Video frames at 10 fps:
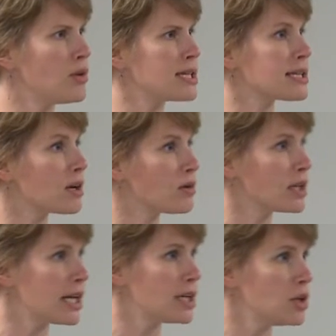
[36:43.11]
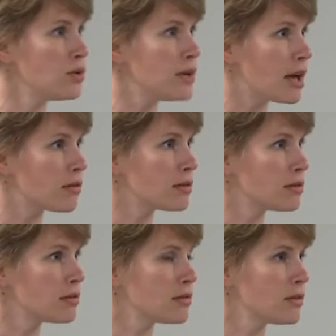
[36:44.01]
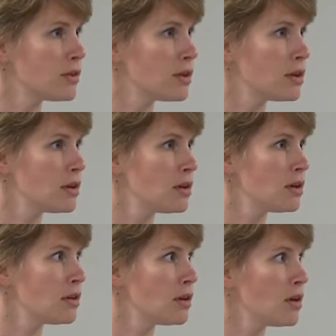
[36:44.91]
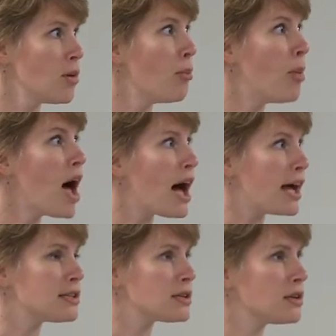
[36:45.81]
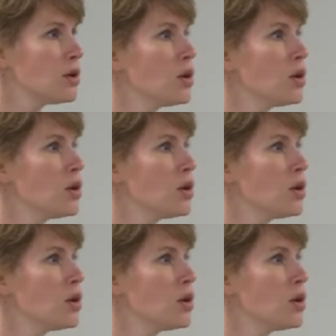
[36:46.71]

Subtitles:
because I don't want to let you down. But